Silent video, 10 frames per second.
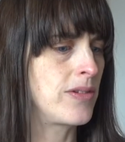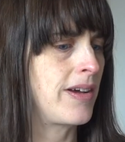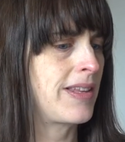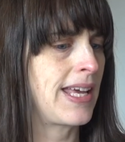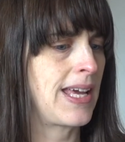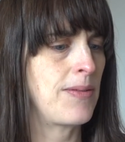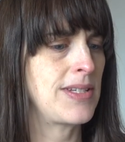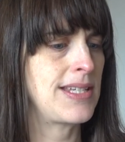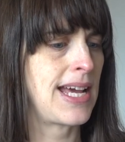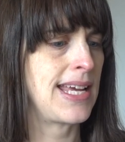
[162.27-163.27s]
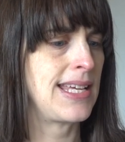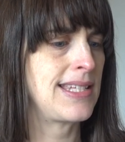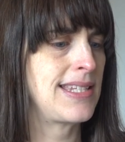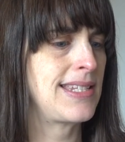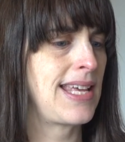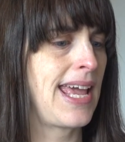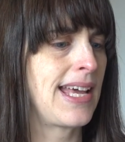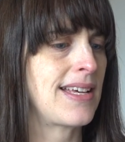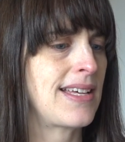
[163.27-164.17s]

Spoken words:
I think it was day five,